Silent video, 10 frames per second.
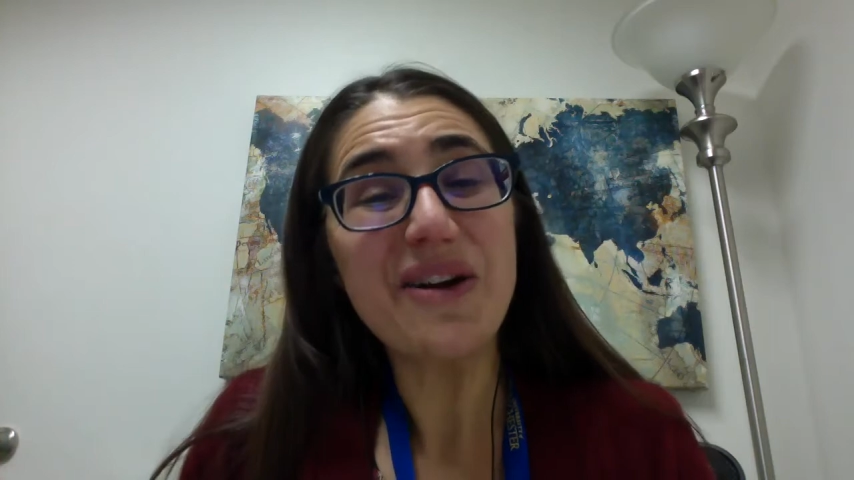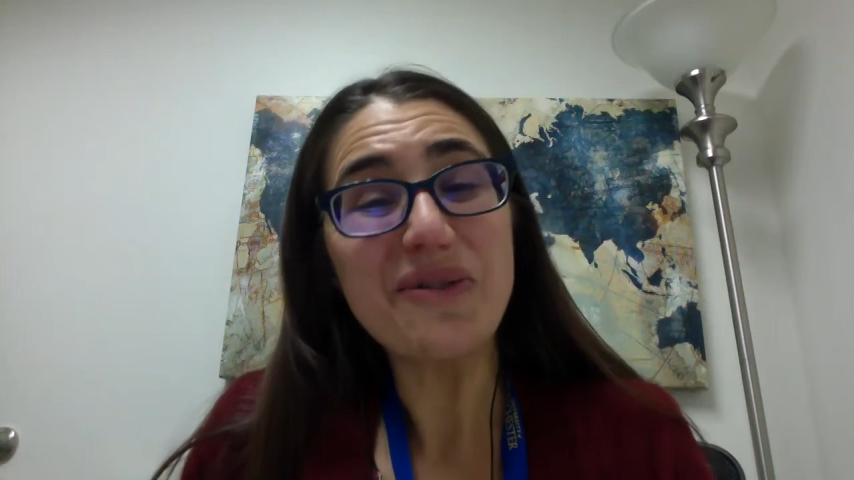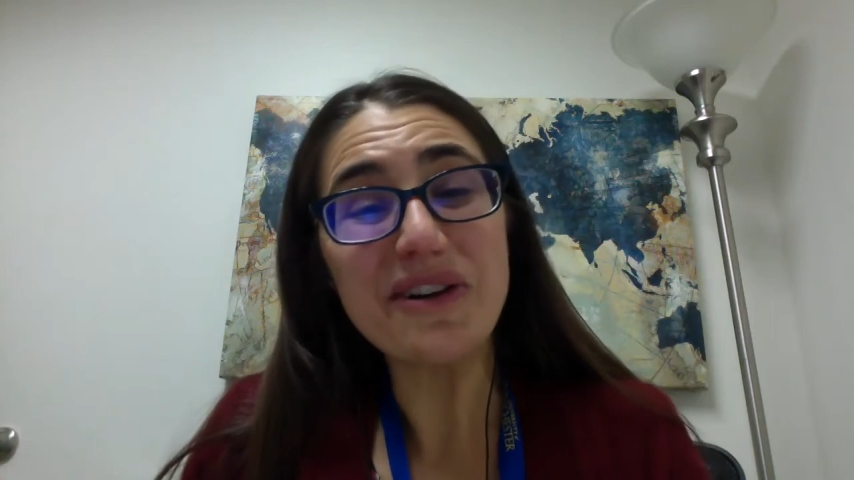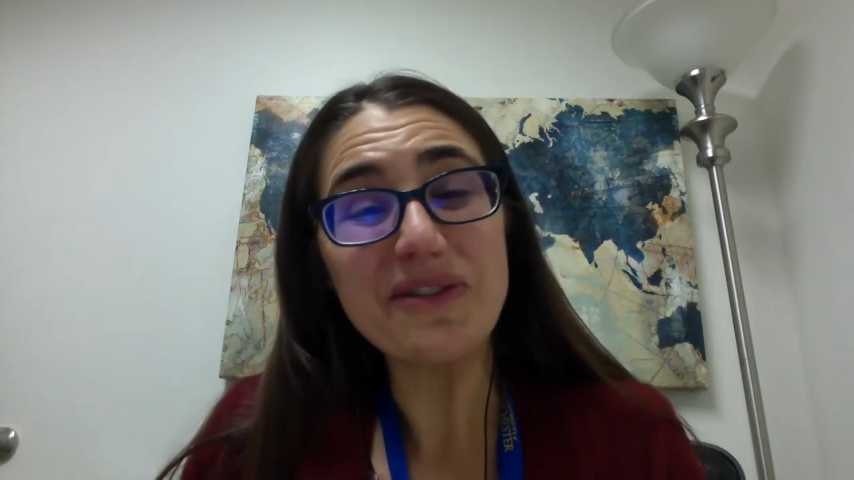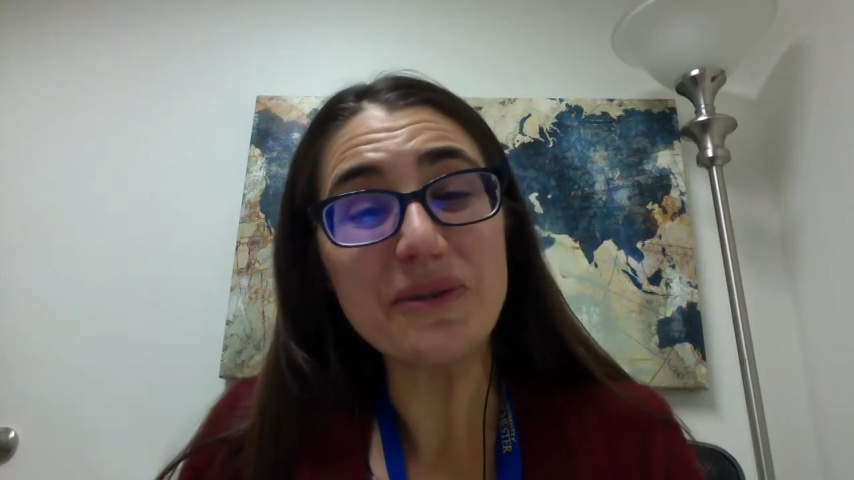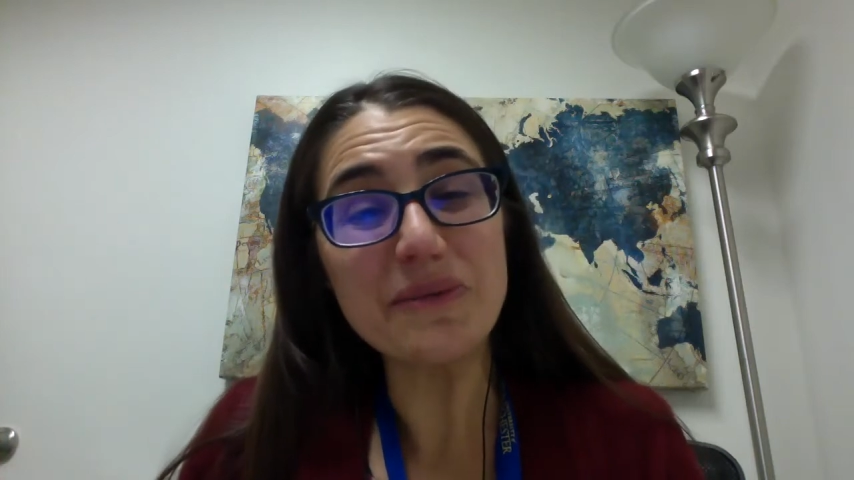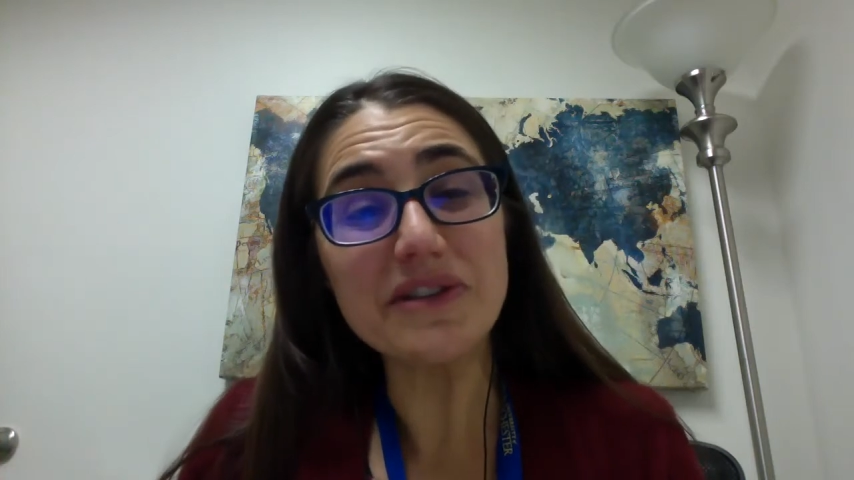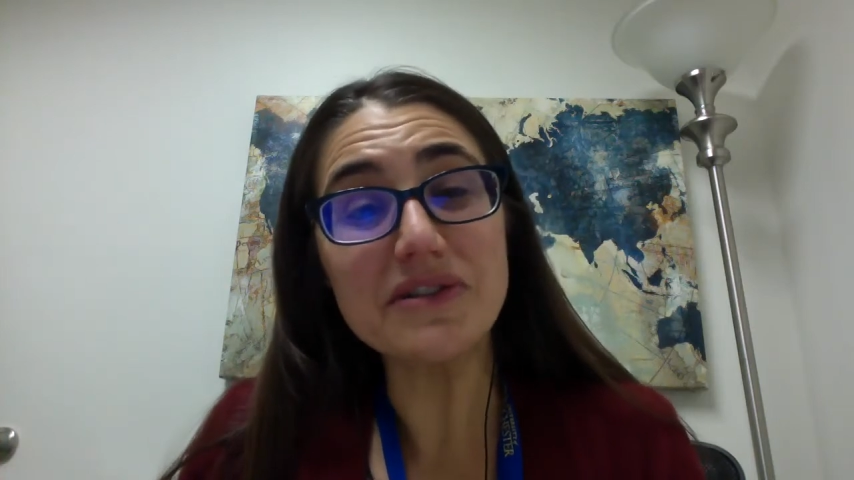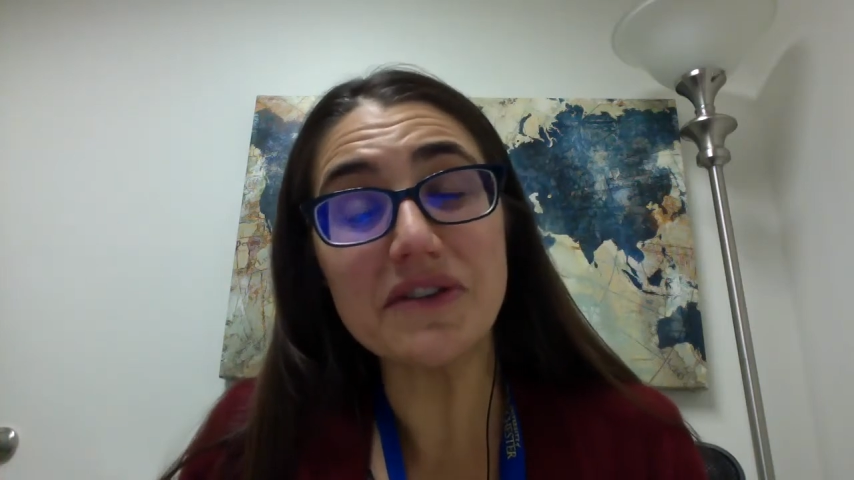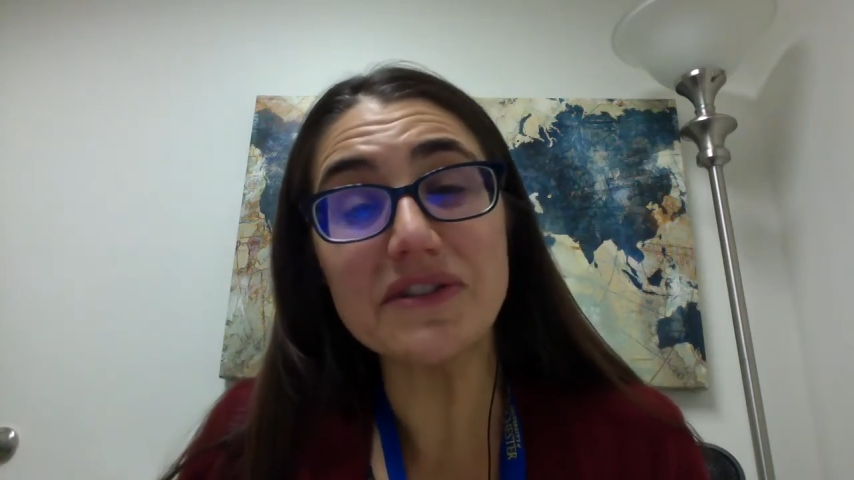Well,
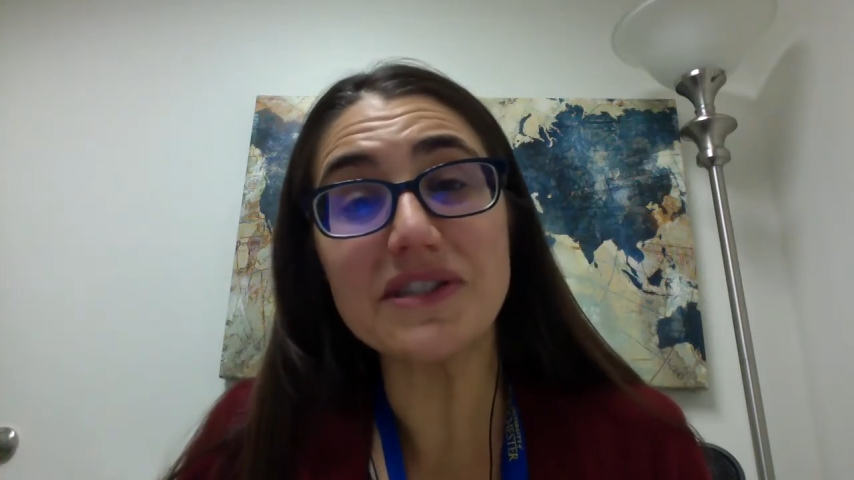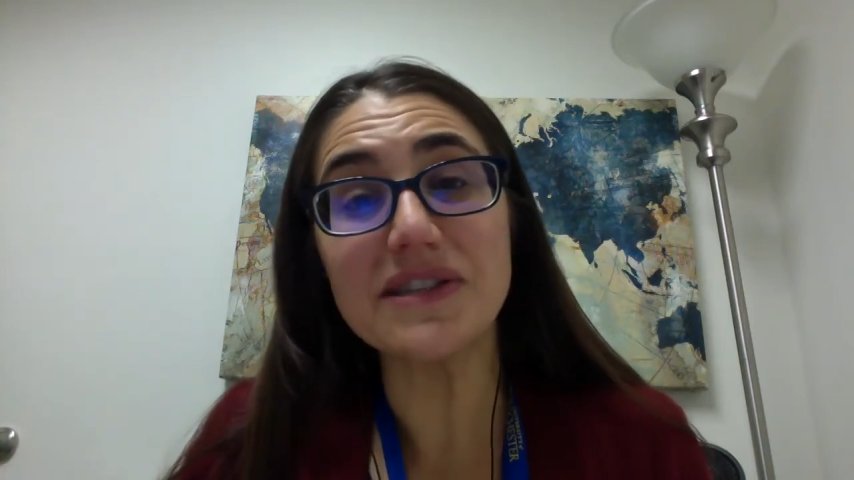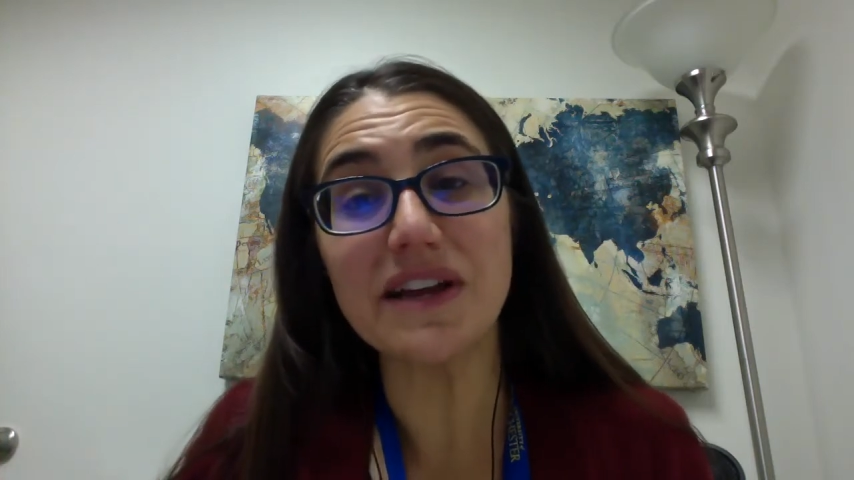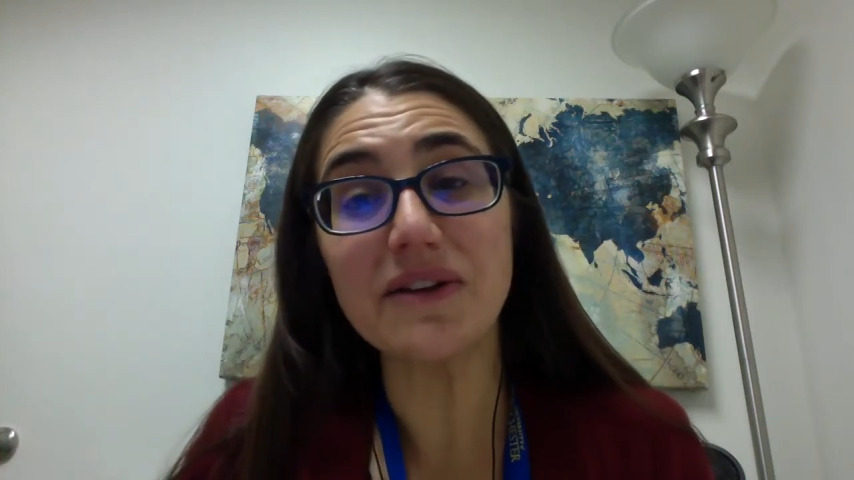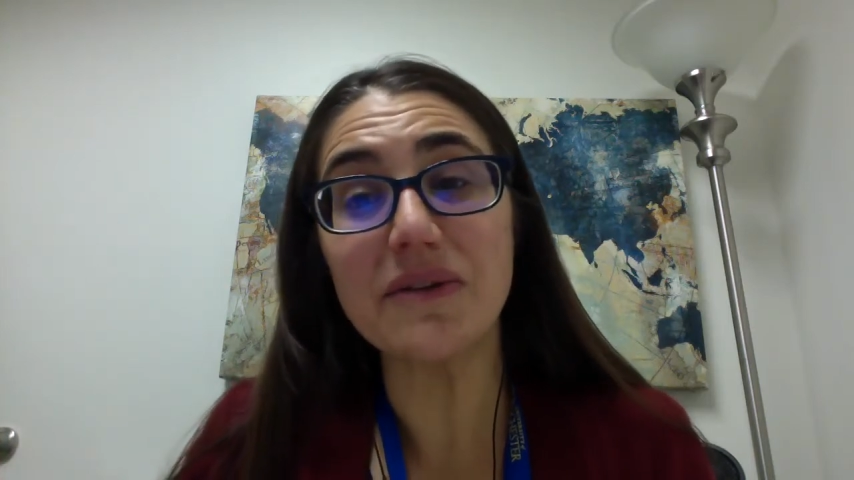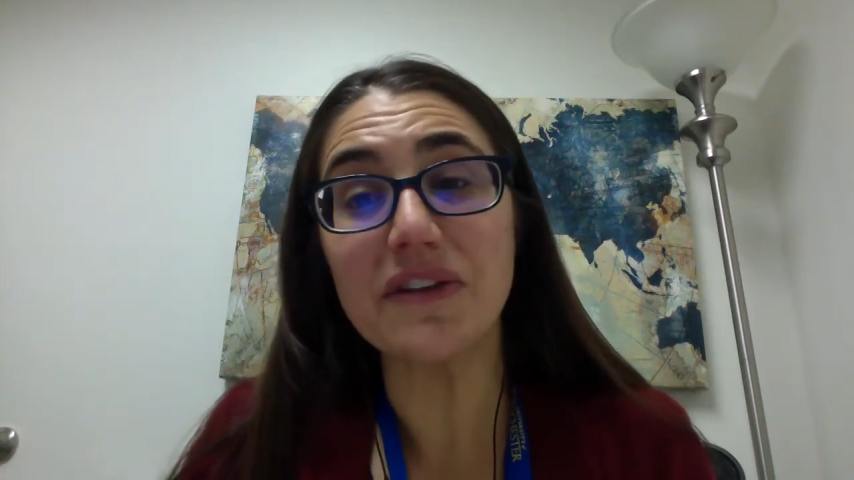community service is not your